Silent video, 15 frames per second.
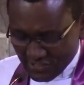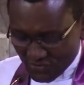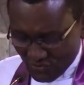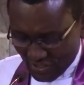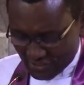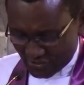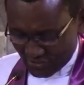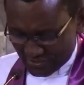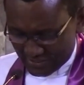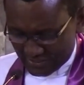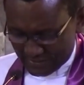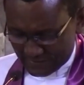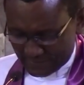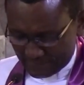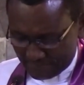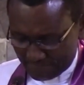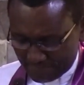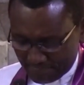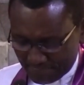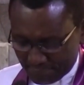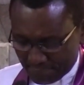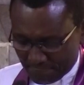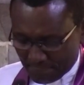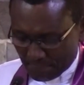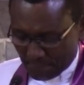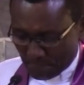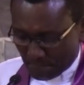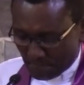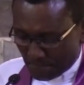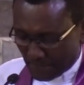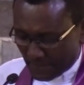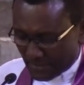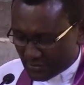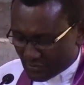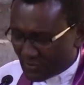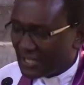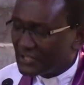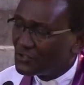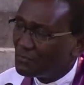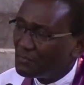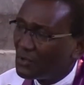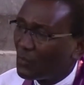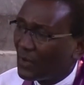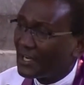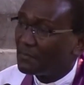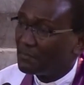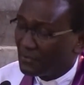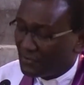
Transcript: instructions so that you'll be one